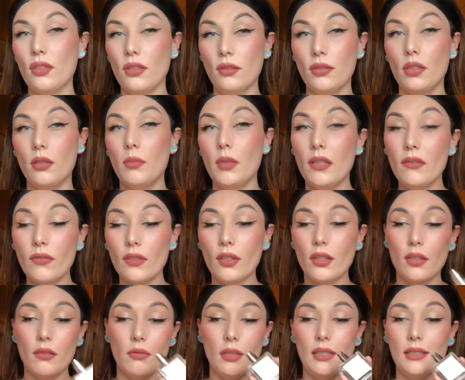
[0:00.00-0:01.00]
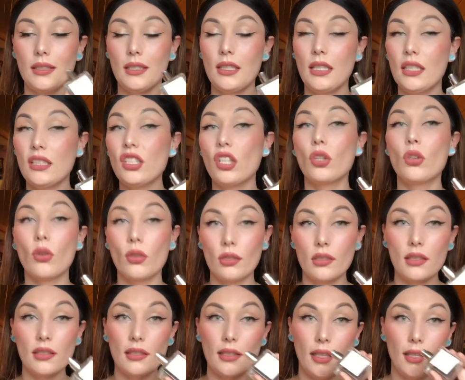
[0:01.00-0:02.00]
YouTube, and for good reason. It's a
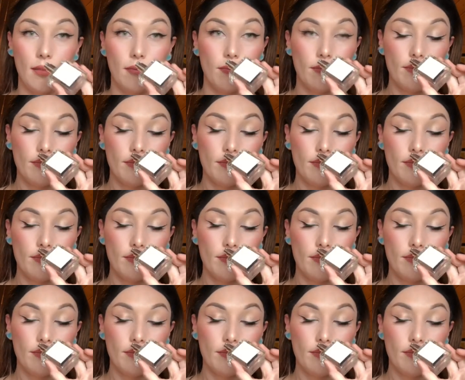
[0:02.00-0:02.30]
gorgeous scent.